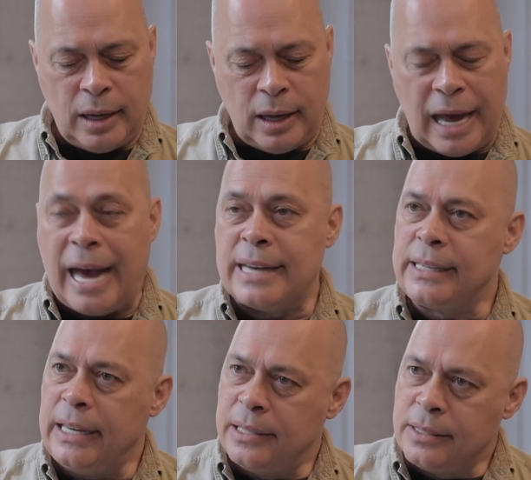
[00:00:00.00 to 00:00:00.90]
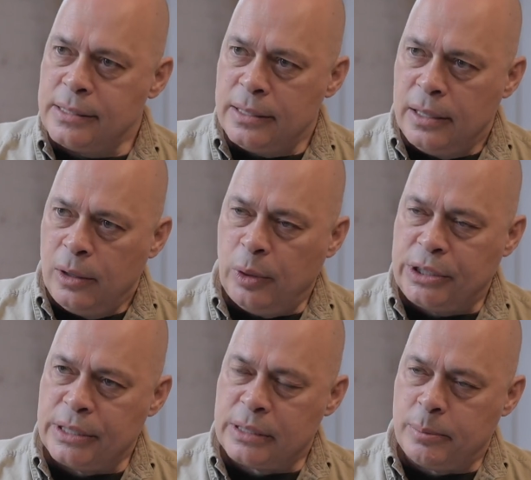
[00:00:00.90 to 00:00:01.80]
uh, As Is
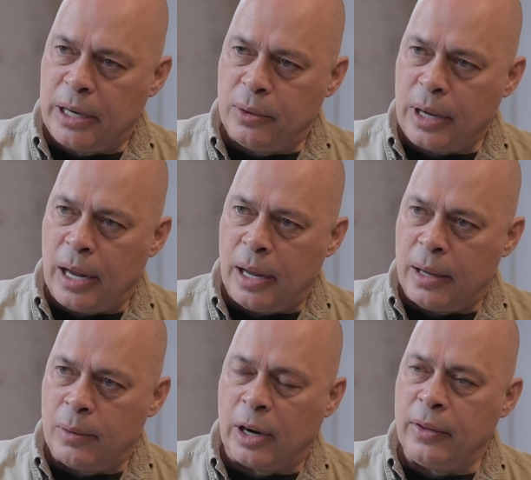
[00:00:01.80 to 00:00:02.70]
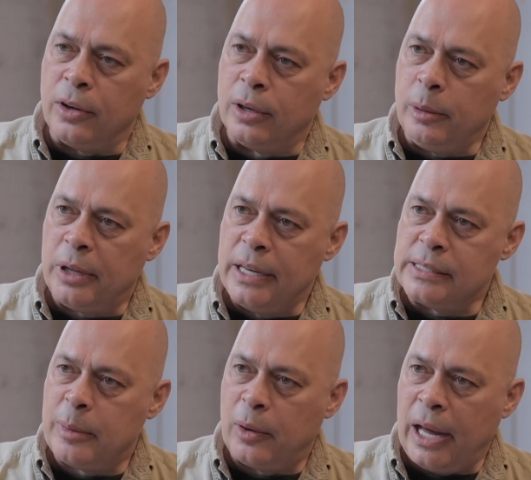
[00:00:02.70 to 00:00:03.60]
which is about uh, one of the early
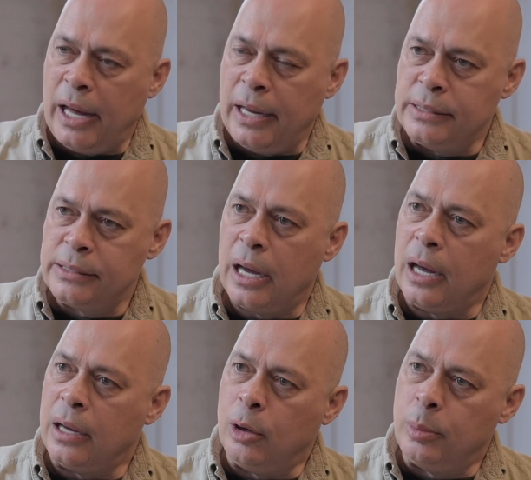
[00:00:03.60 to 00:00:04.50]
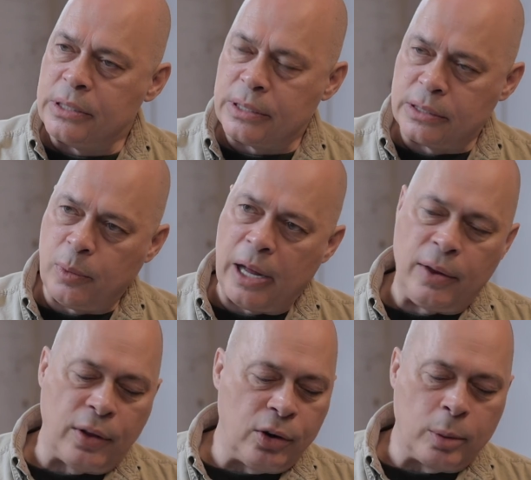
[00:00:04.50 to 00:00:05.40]
plays about AIDS uh, opens right. as
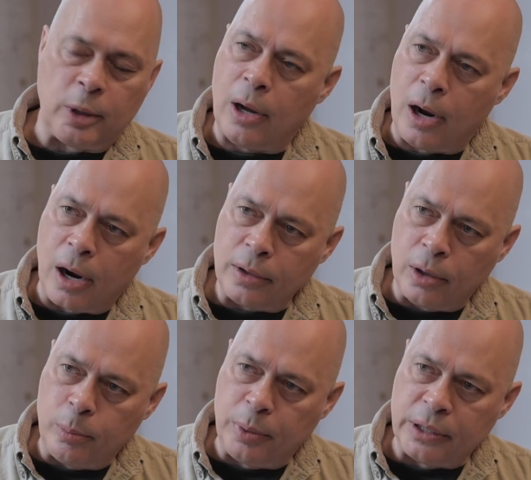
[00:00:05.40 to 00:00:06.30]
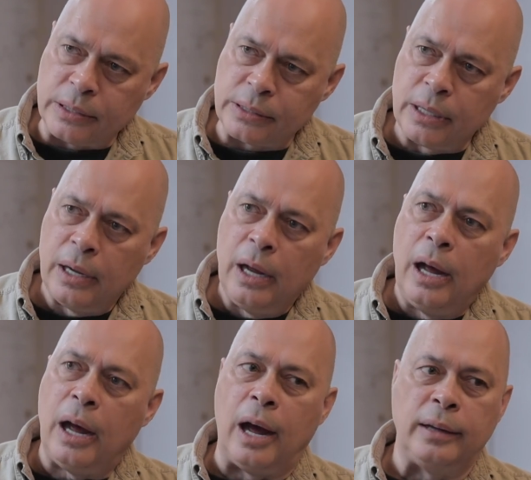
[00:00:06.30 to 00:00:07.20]
well. The normal heart opens. That's right.
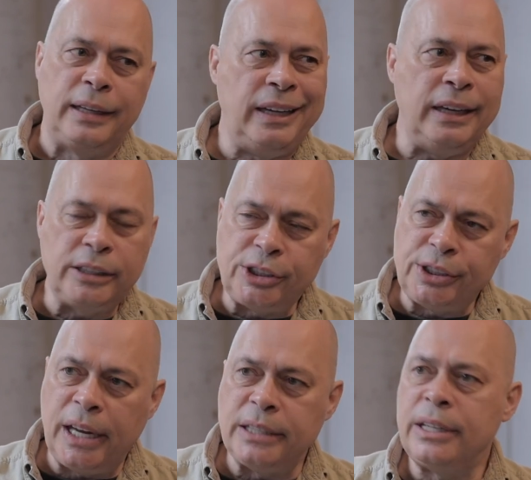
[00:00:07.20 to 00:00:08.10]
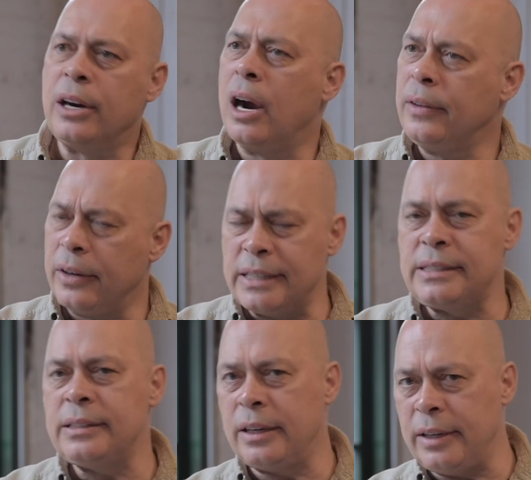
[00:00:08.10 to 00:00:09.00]
Uh, key exchange. There are there
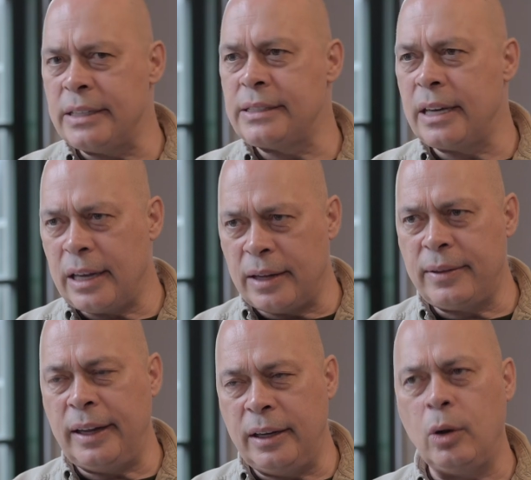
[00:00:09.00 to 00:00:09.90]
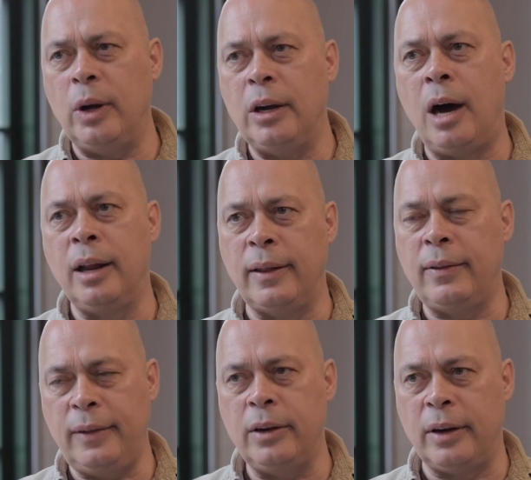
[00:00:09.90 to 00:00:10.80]
is there is a, a, thing going on in
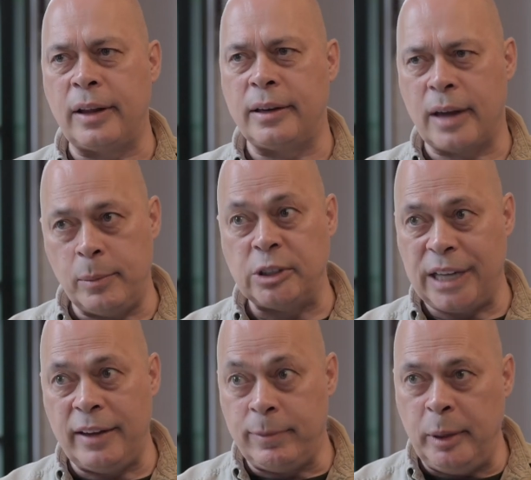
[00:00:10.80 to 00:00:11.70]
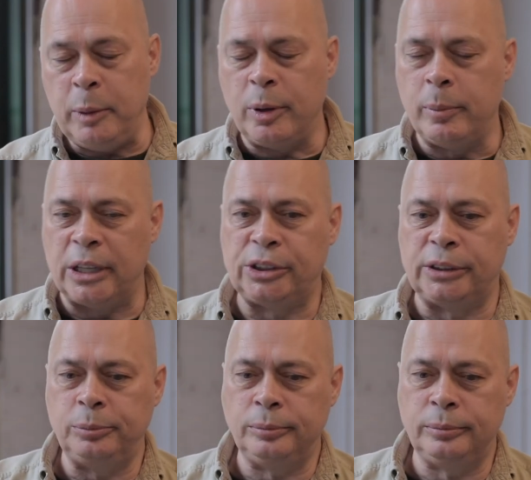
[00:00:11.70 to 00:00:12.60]
the theater at that time which gave me permission